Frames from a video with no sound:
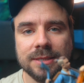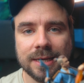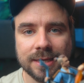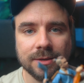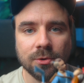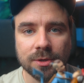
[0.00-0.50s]
I
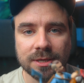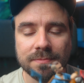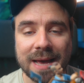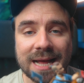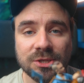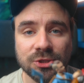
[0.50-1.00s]
can already
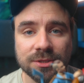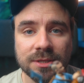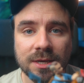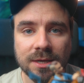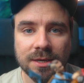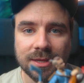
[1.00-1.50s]
imagine
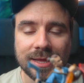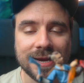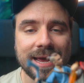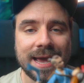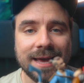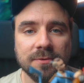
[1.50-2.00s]
like a
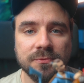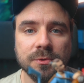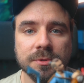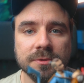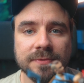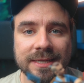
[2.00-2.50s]

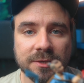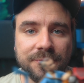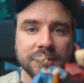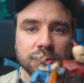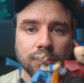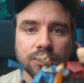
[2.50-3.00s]
handful of
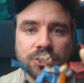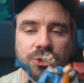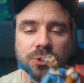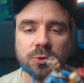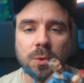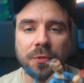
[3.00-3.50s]
individual
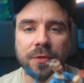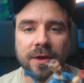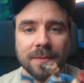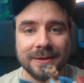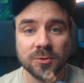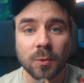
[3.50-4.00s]
shoots with
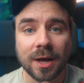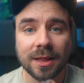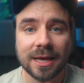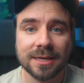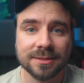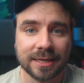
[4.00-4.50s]
them as well
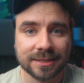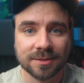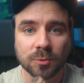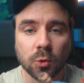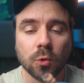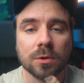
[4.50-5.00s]
as like
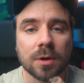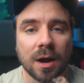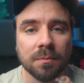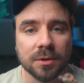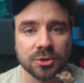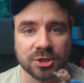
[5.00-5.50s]
some cool
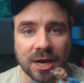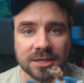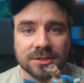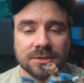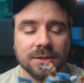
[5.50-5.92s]
combo shots.